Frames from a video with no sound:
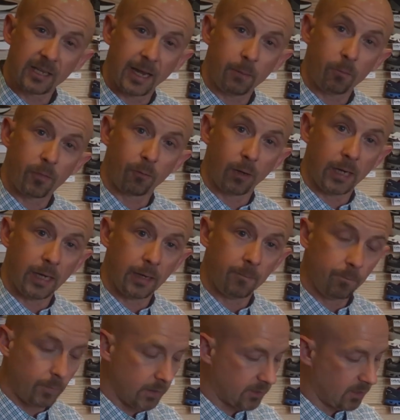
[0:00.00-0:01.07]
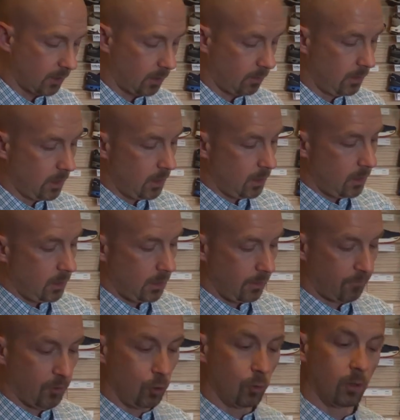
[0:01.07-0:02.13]
Type 3. So
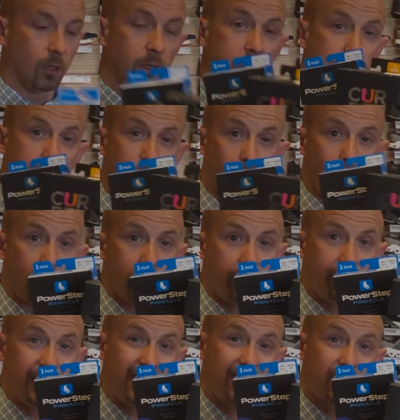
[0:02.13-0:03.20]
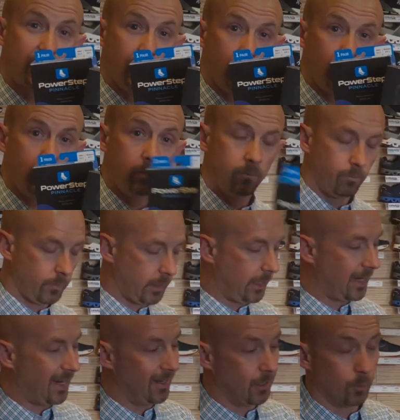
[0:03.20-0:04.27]
if you were looking for one of these two
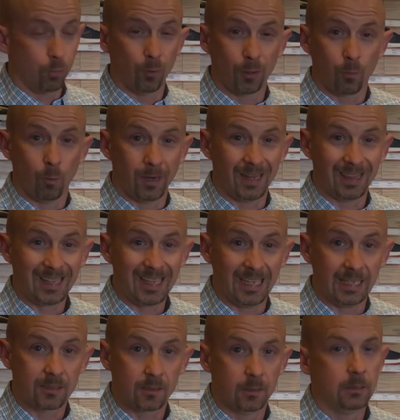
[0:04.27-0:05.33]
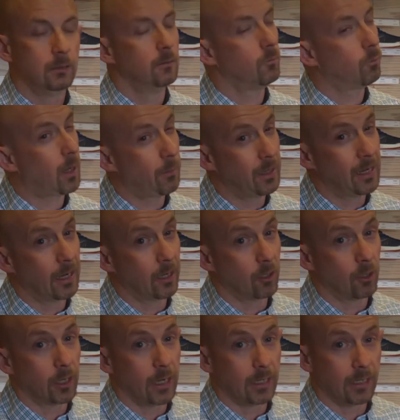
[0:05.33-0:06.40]
and end up with one of these, probably not a
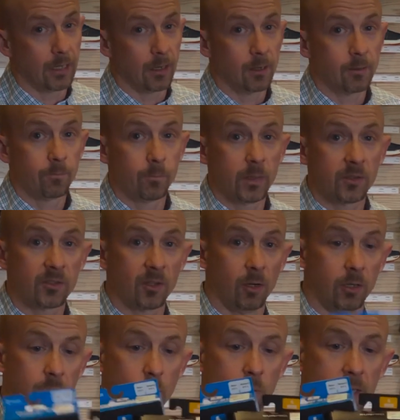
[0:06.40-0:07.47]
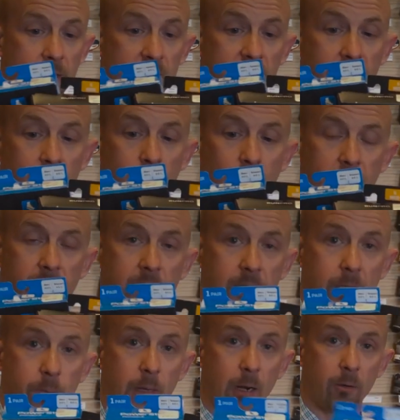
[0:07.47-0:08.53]
good idea. So you want to stick with
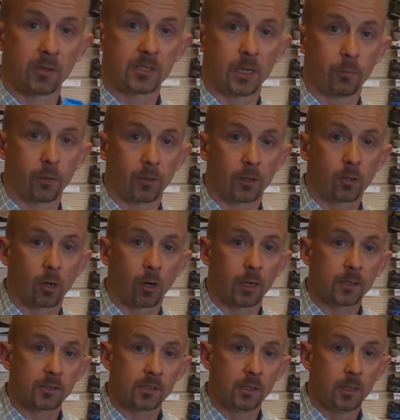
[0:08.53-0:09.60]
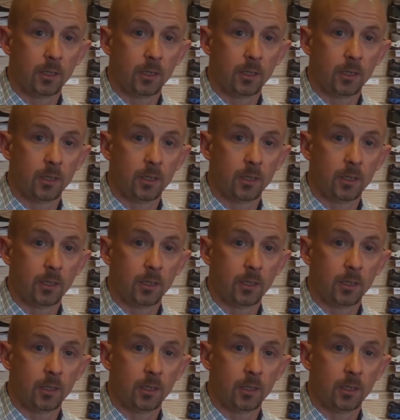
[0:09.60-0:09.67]
the Power Step or the Currix,